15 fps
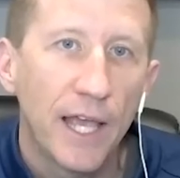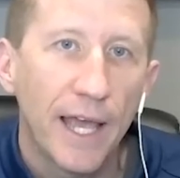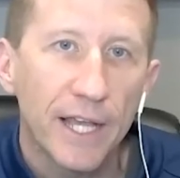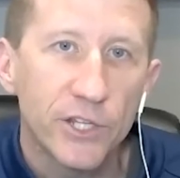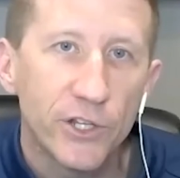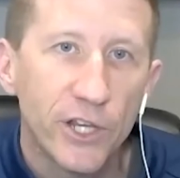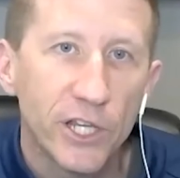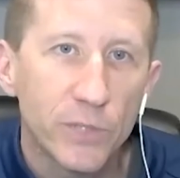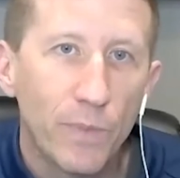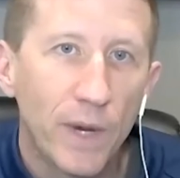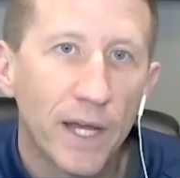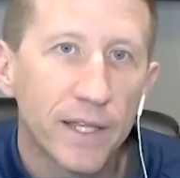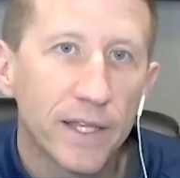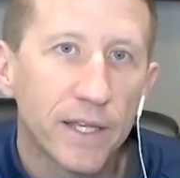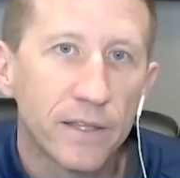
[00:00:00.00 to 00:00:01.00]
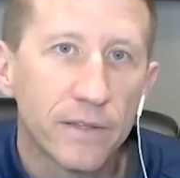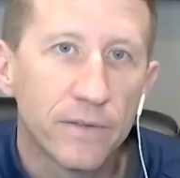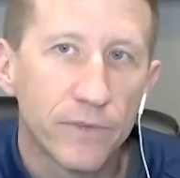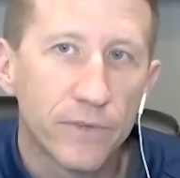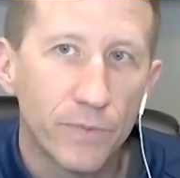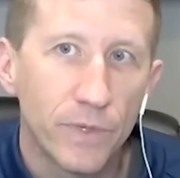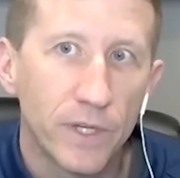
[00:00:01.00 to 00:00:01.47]
XGS-PON
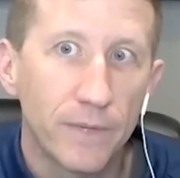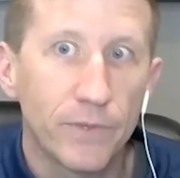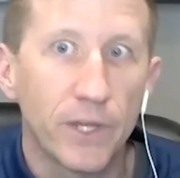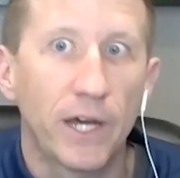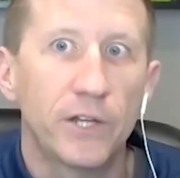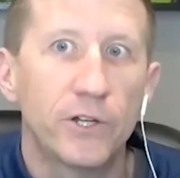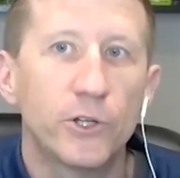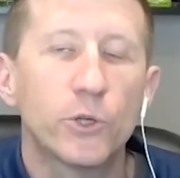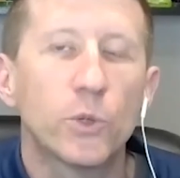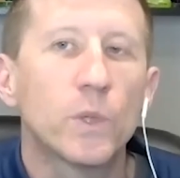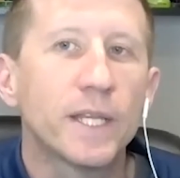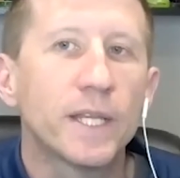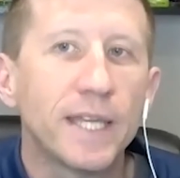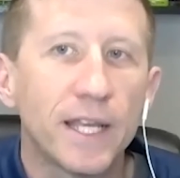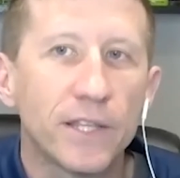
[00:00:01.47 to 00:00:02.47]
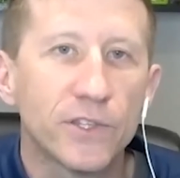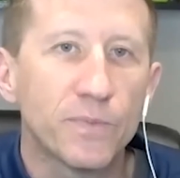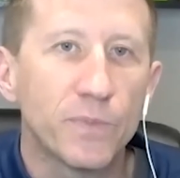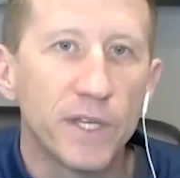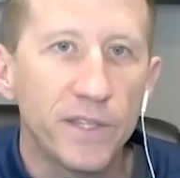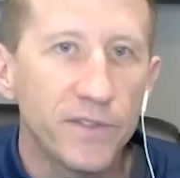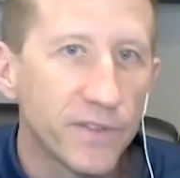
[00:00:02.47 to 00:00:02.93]
can split up to 128
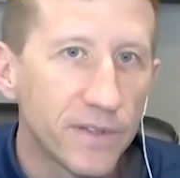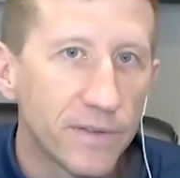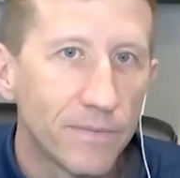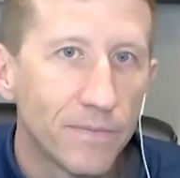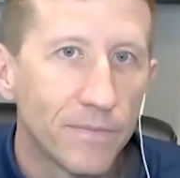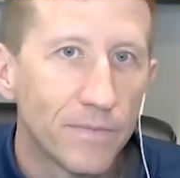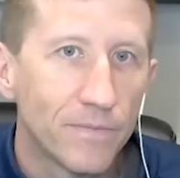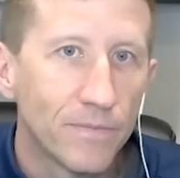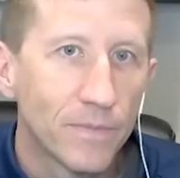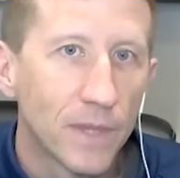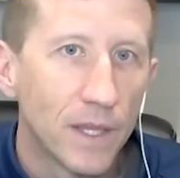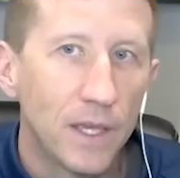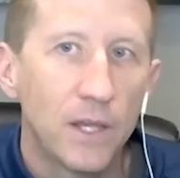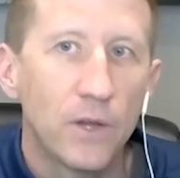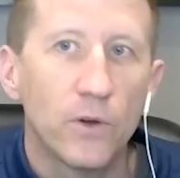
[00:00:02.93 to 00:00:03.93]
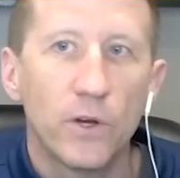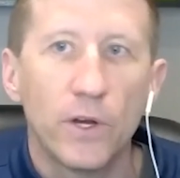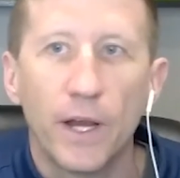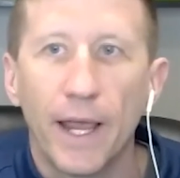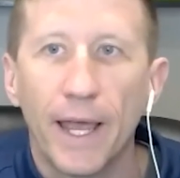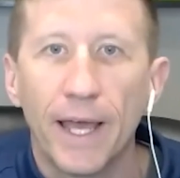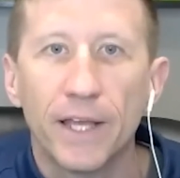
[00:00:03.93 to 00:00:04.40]
splits,
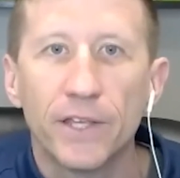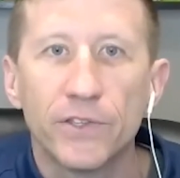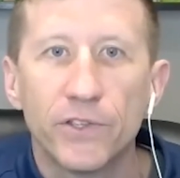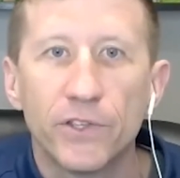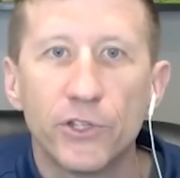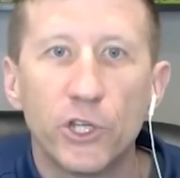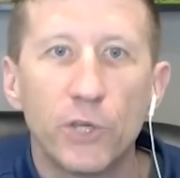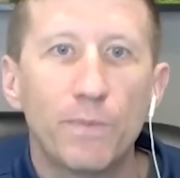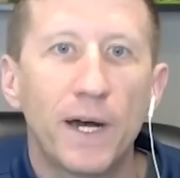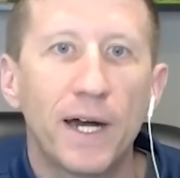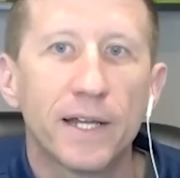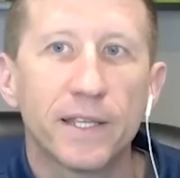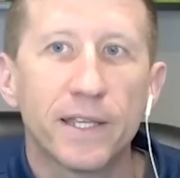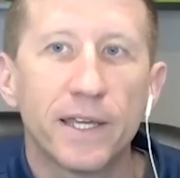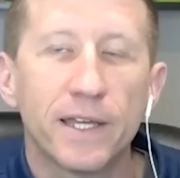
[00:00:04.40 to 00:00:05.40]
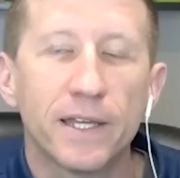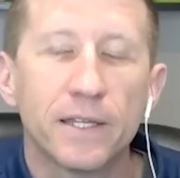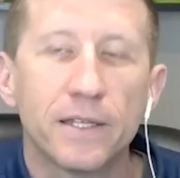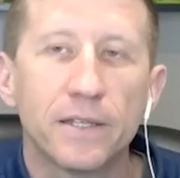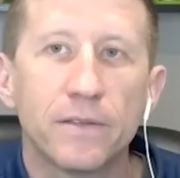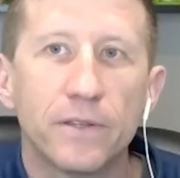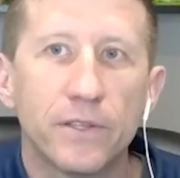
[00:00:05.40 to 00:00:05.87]
whereas GPon
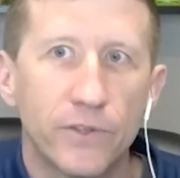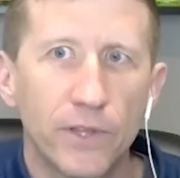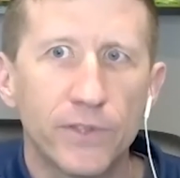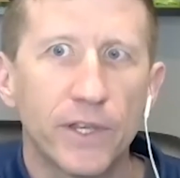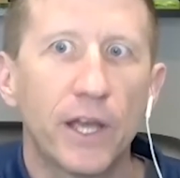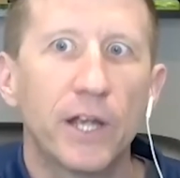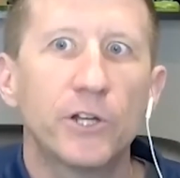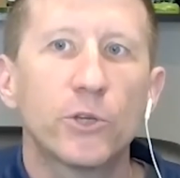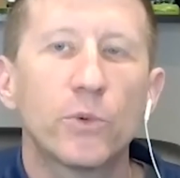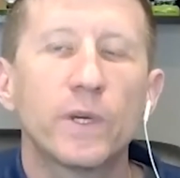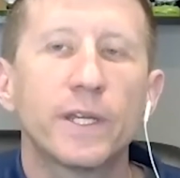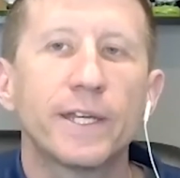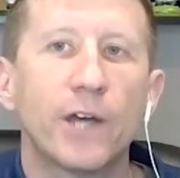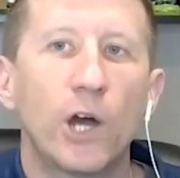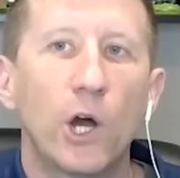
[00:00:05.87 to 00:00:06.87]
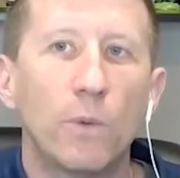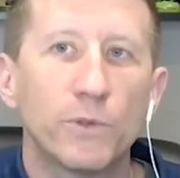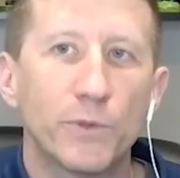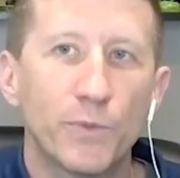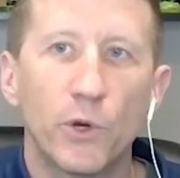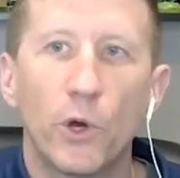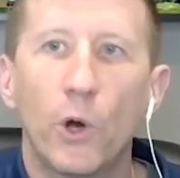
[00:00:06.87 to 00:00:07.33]
can, so it's 120
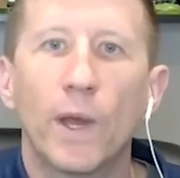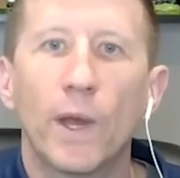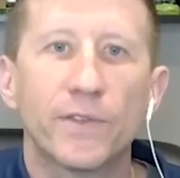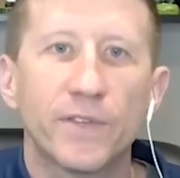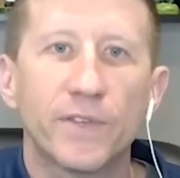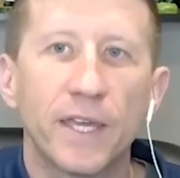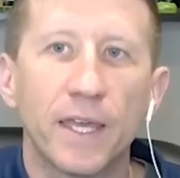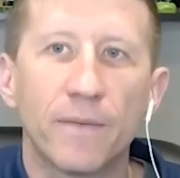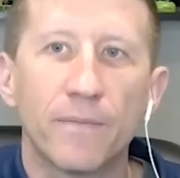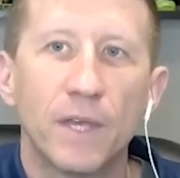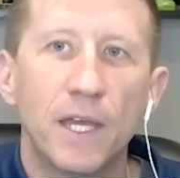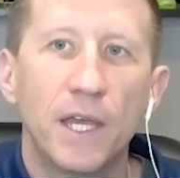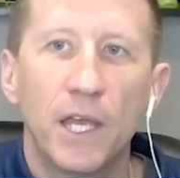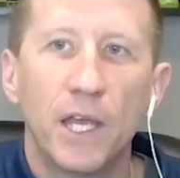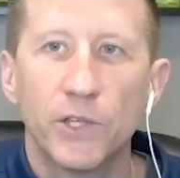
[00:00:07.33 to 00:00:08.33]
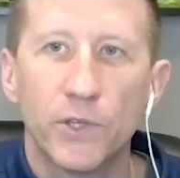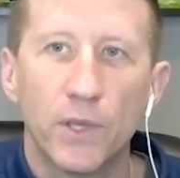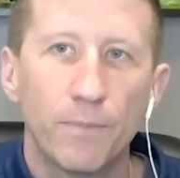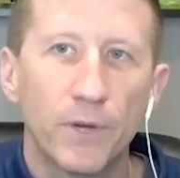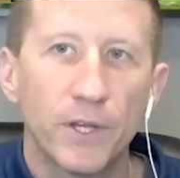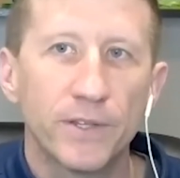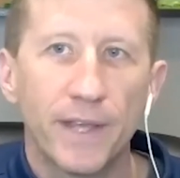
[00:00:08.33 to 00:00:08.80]
homes per OLT. So
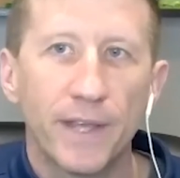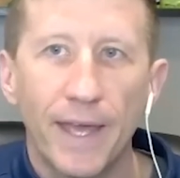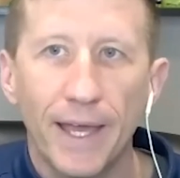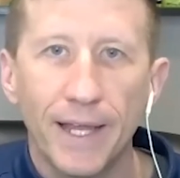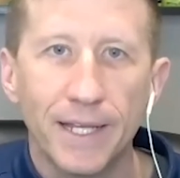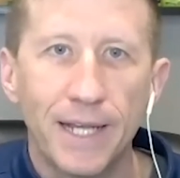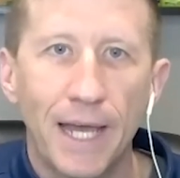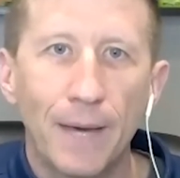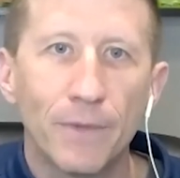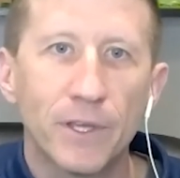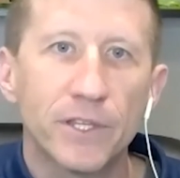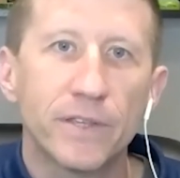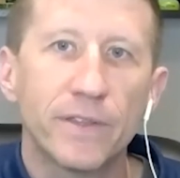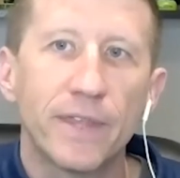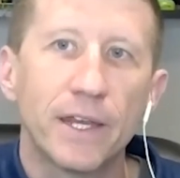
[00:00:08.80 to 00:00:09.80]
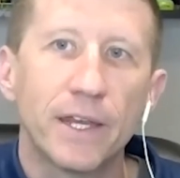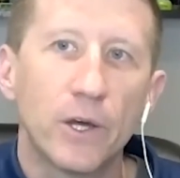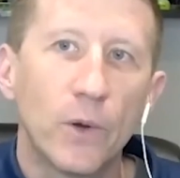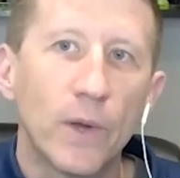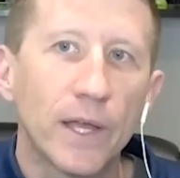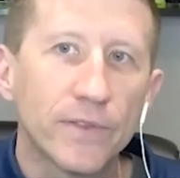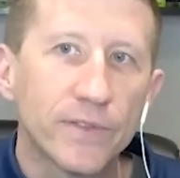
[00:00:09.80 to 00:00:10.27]
it brings the economics to that
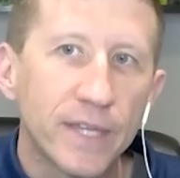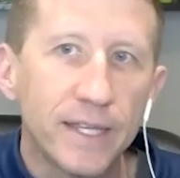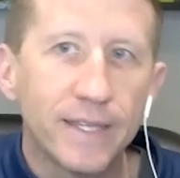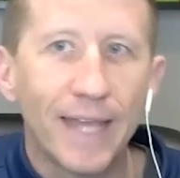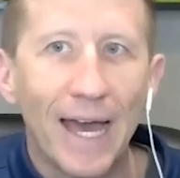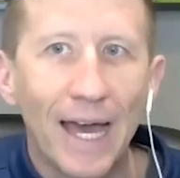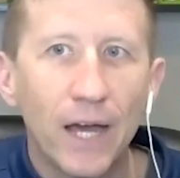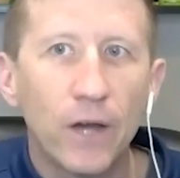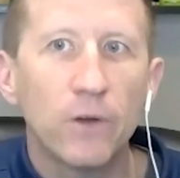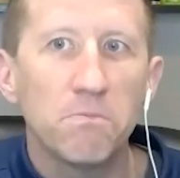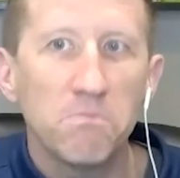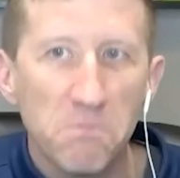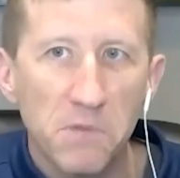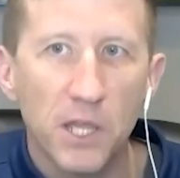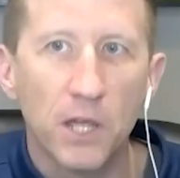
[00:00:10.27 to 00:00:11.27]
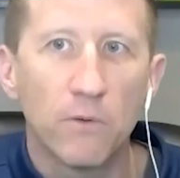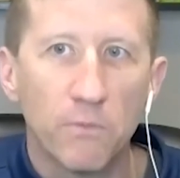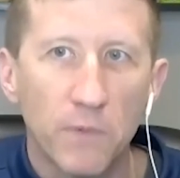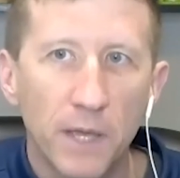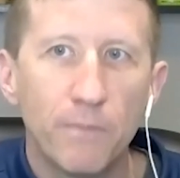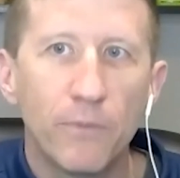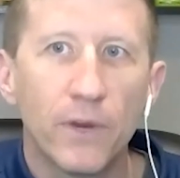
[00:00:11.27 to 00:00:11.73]
OLT down.
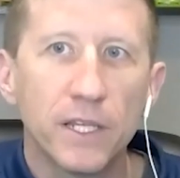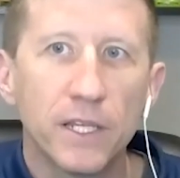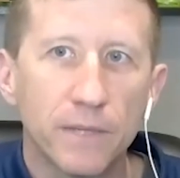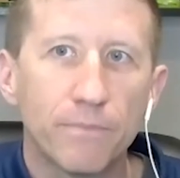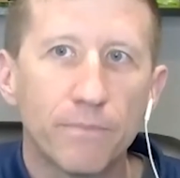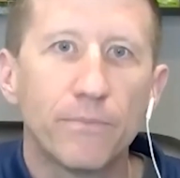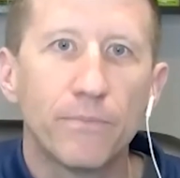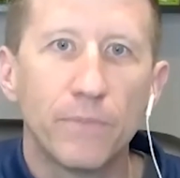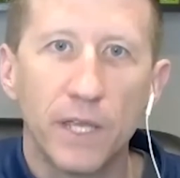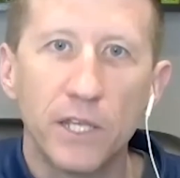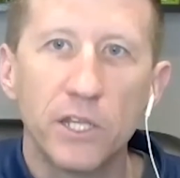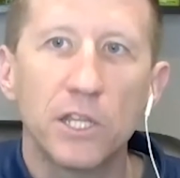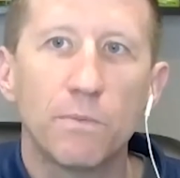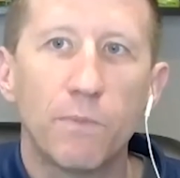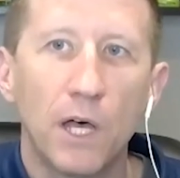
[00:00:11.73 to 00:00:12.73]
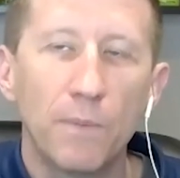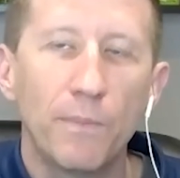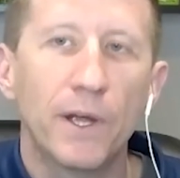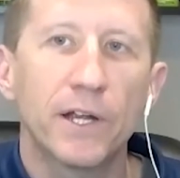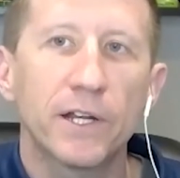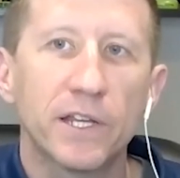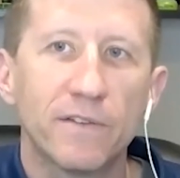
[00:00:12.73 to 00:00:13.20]
It brings it into the
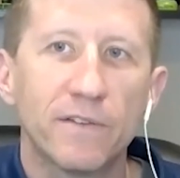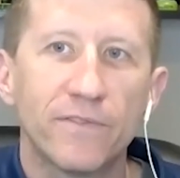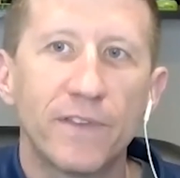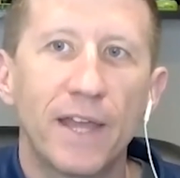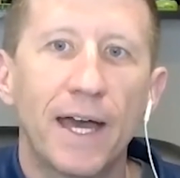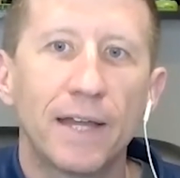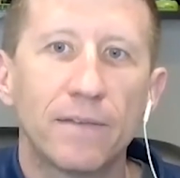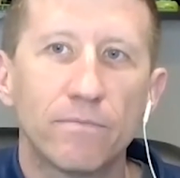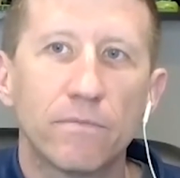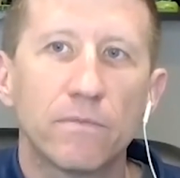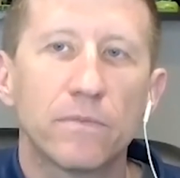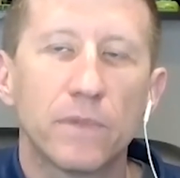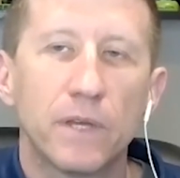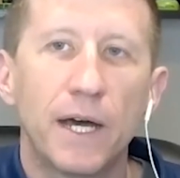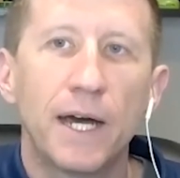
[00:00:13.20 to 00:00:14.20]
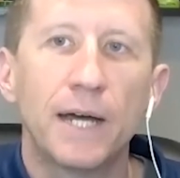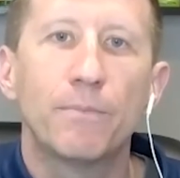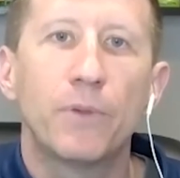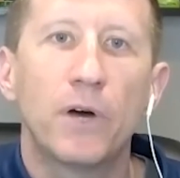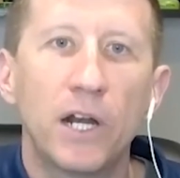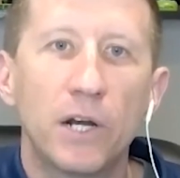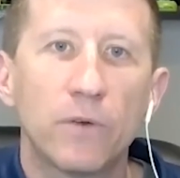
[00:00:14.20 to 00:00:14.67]
ballpark, if not on
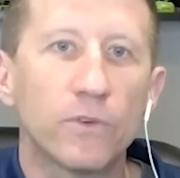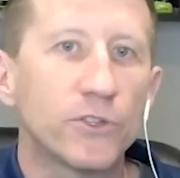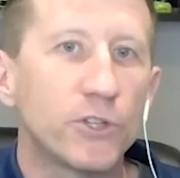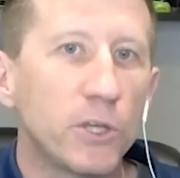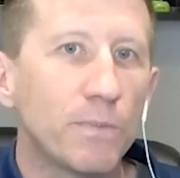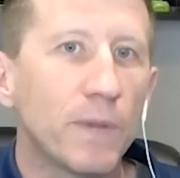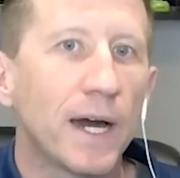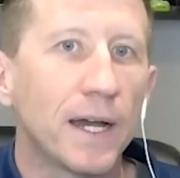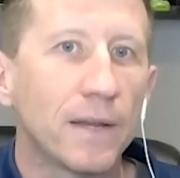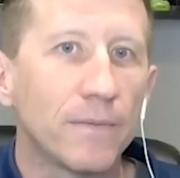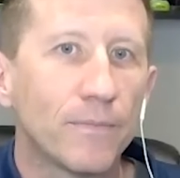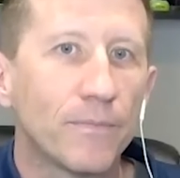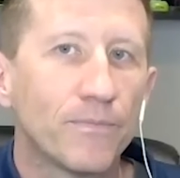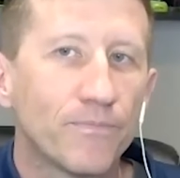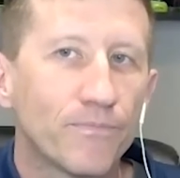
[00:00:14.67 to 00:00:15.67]
par with GPon.